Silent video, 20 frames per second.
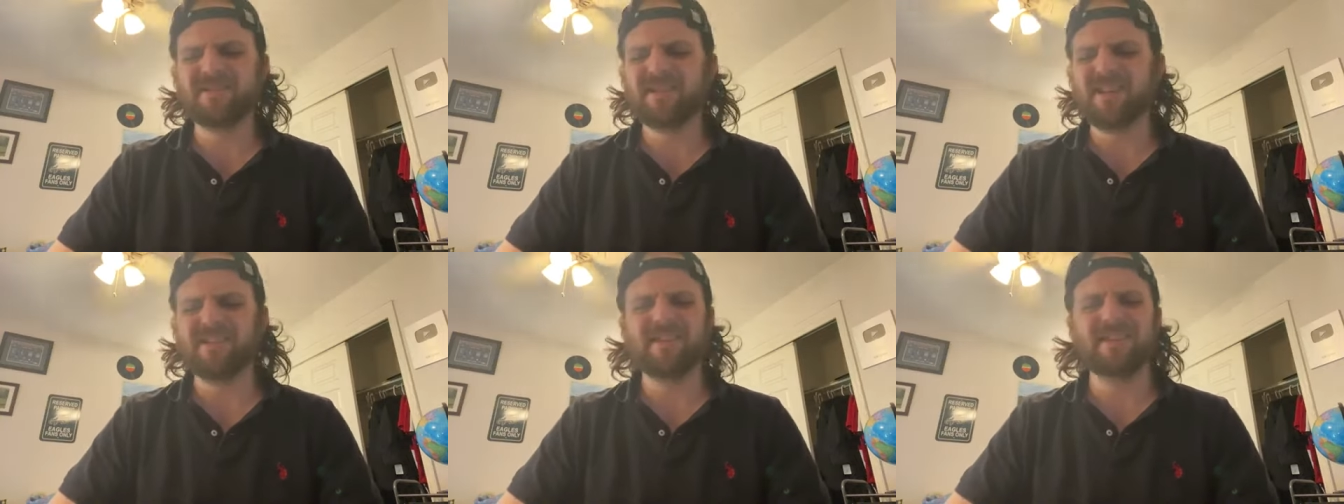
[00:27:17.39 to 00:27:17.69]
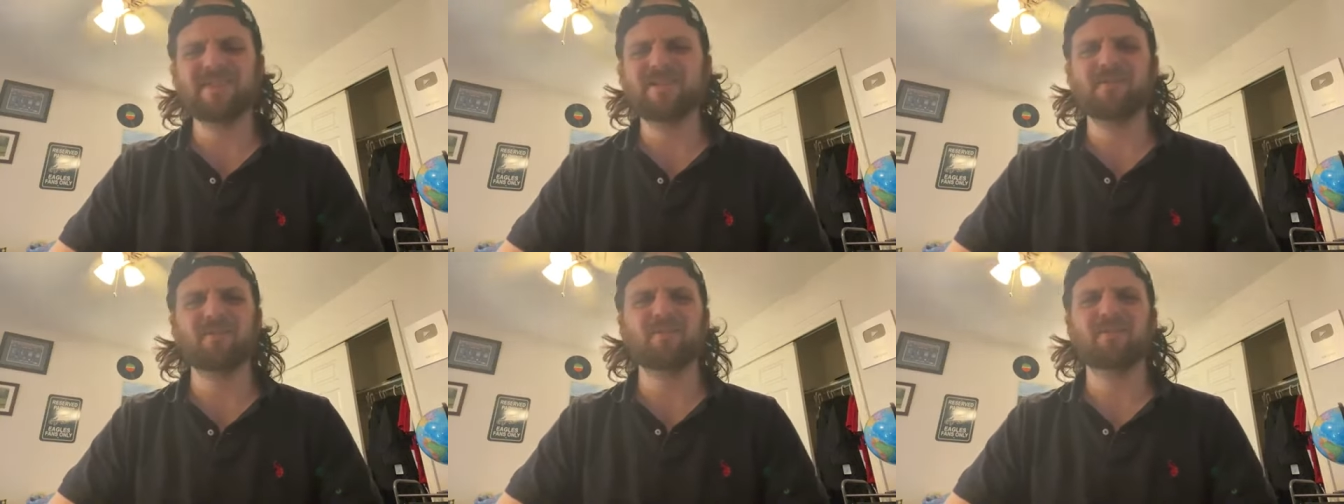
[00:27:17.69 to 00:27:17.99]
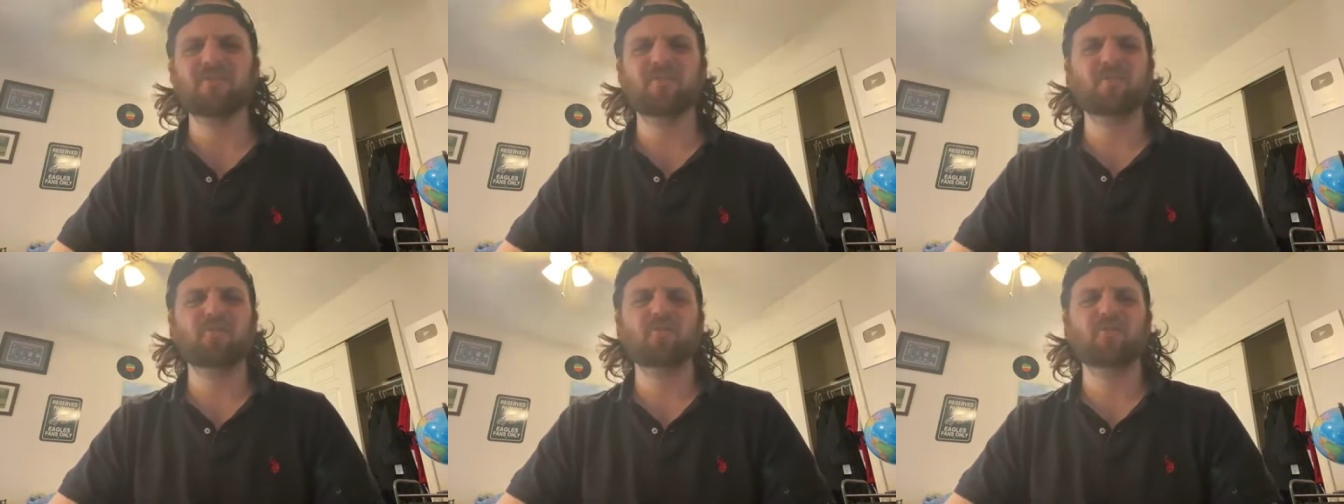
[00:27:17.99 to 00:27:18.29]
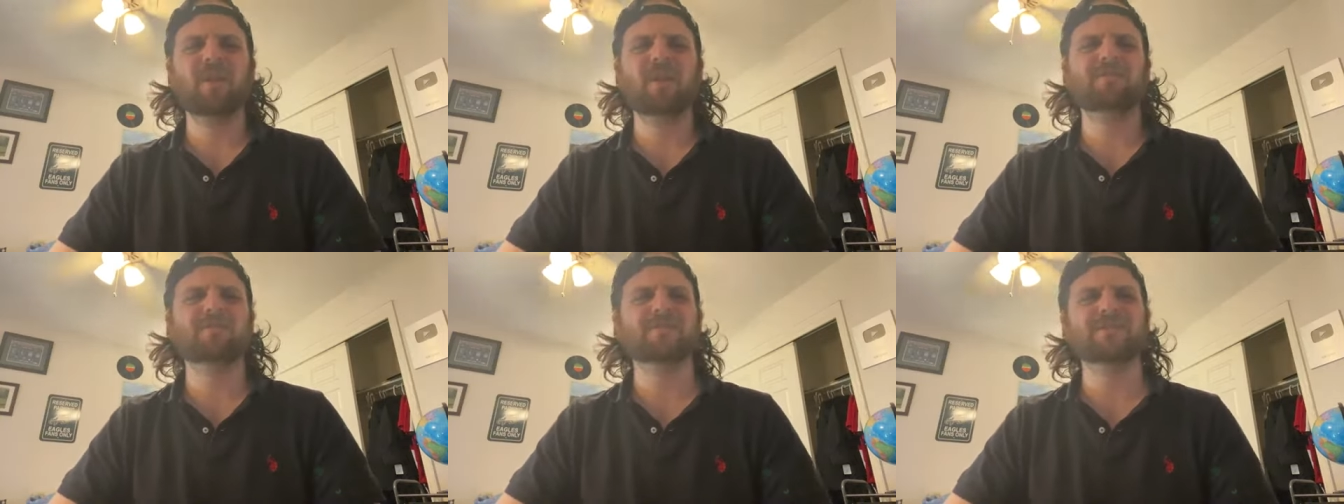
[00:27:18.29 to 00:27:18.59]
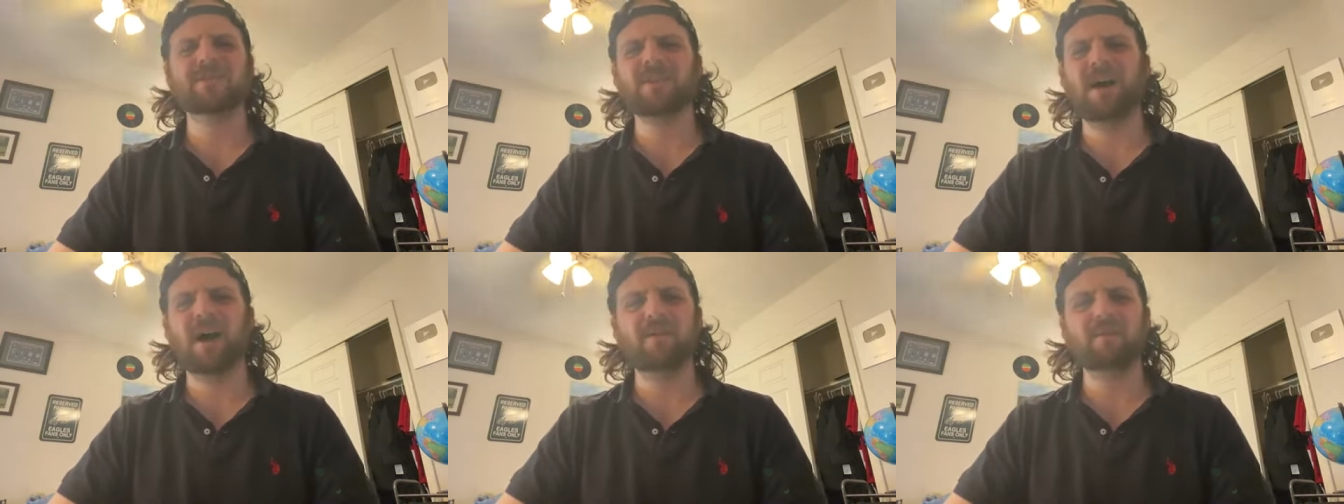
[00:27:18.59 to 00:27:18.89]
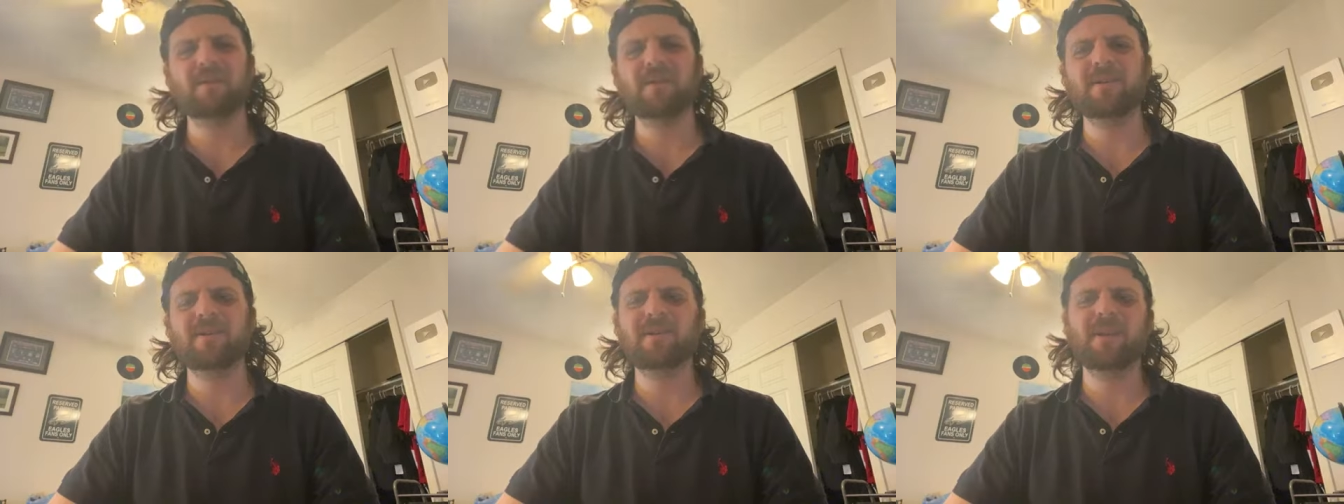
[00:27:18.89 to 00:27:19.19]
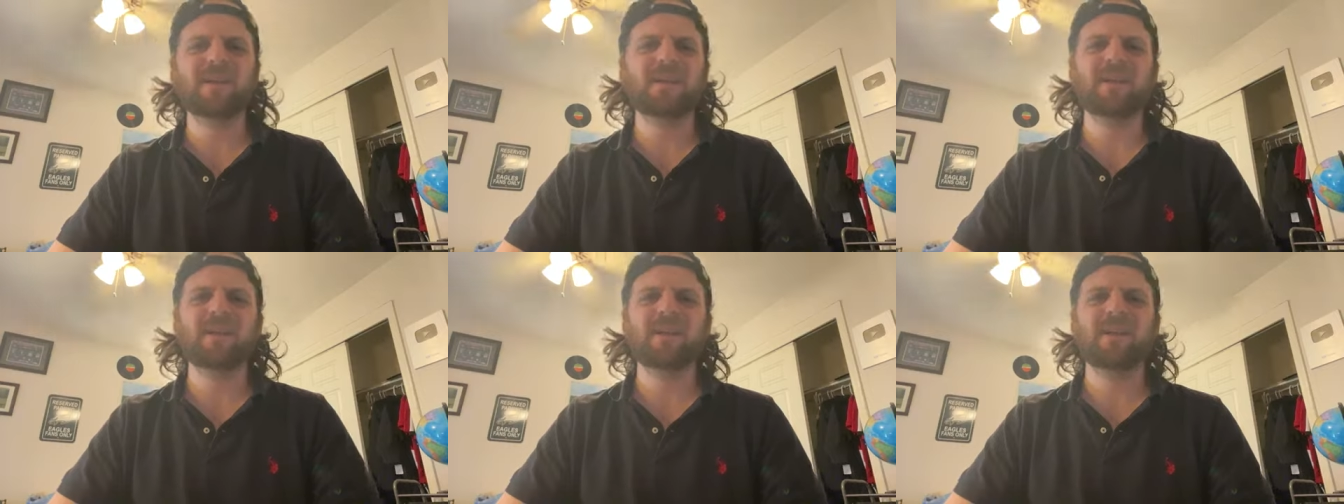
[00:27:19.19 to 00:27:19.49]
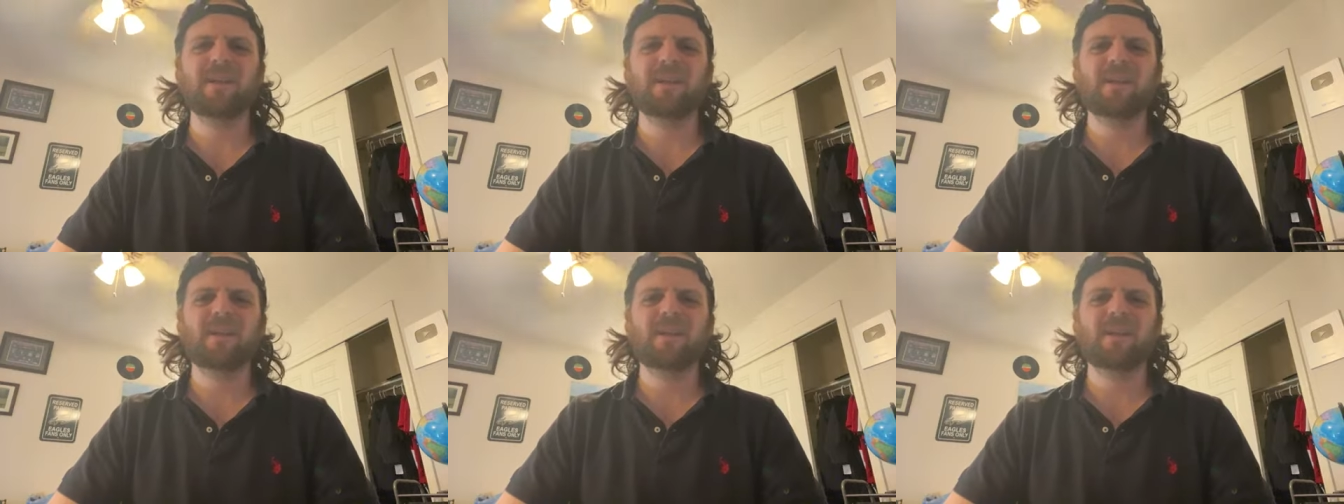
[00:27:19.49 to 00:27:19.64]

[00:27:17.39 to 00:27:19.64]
They think they're, they're you'll never stop me like